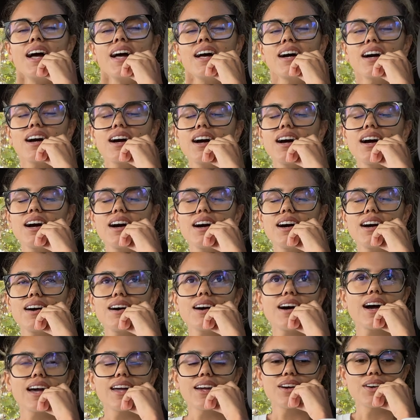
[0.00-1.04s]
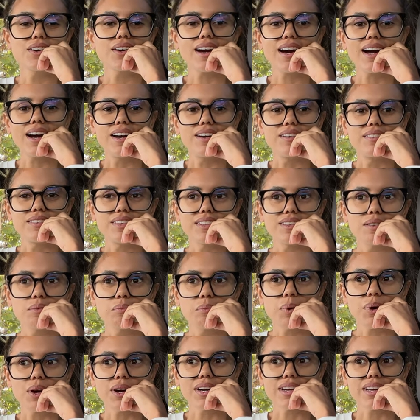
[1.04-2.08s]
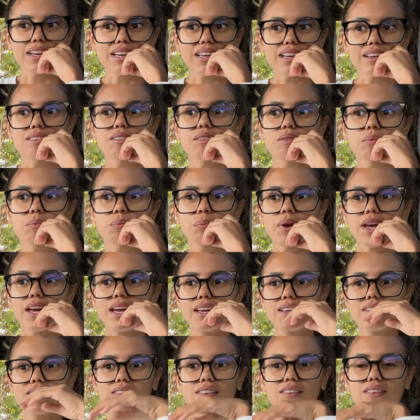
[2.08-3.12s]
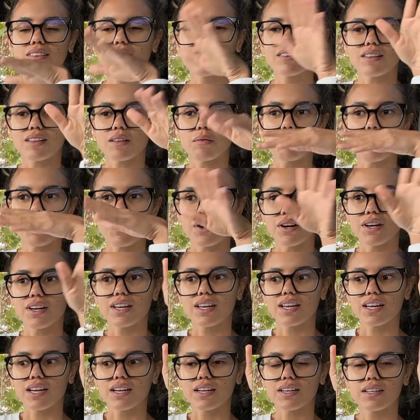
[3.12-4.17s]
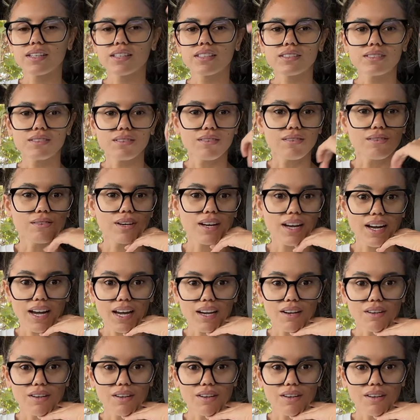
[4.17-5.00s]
I arrive at the parking space, at the parking. So I